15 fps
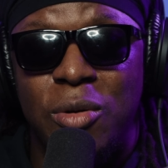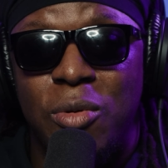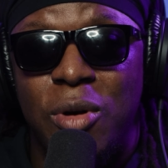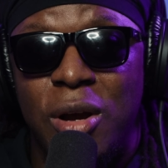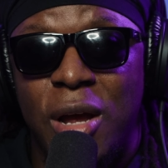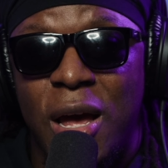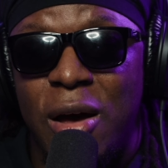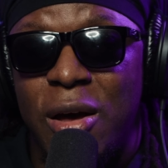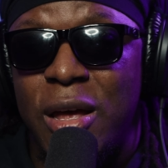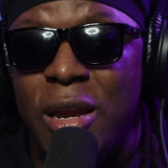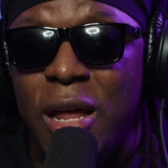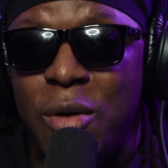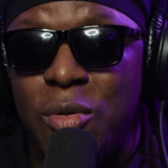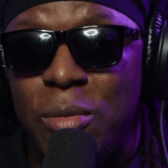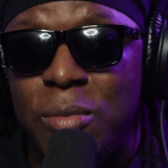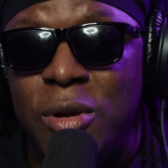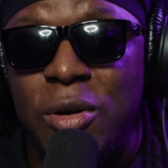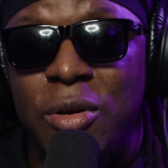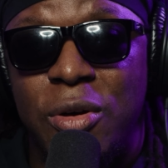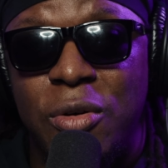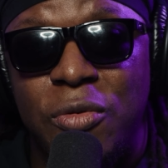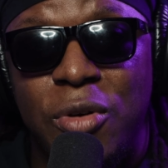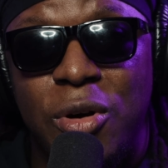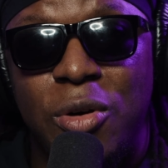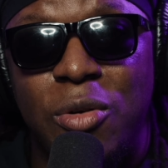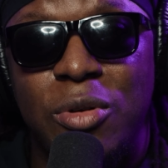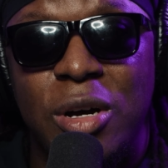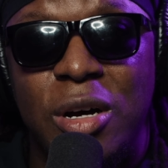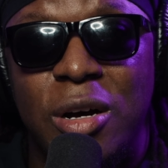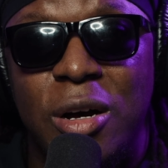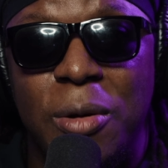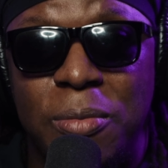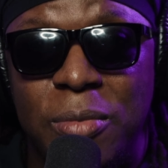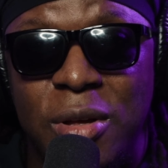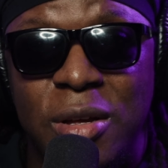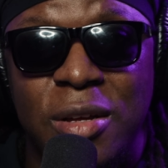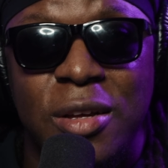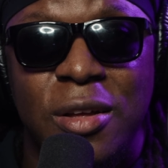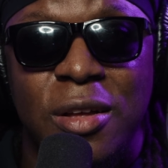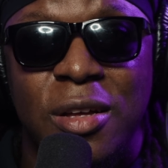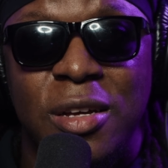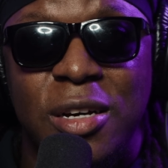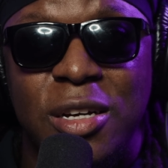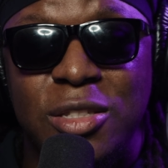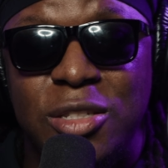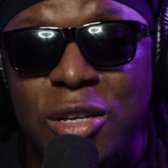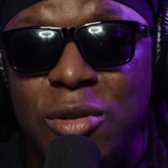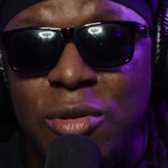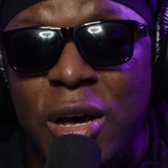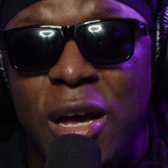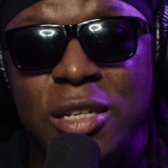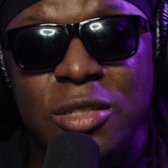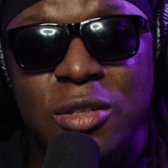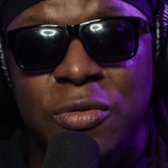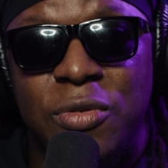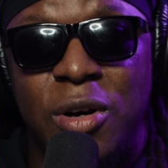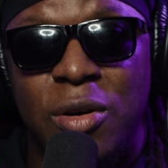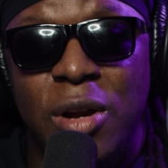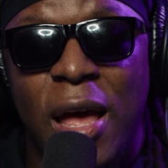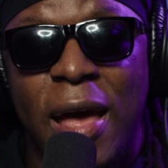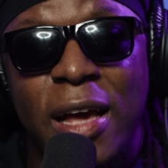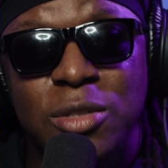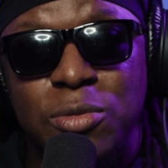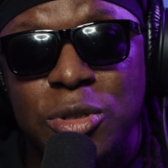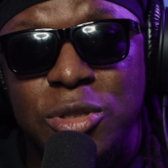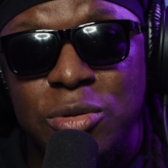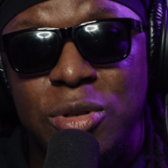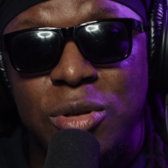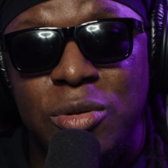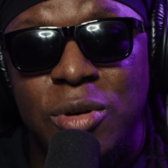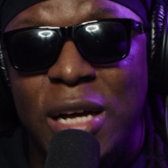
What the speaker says: work out and they will blow your phone up until you answer the phone and ask what you're doing.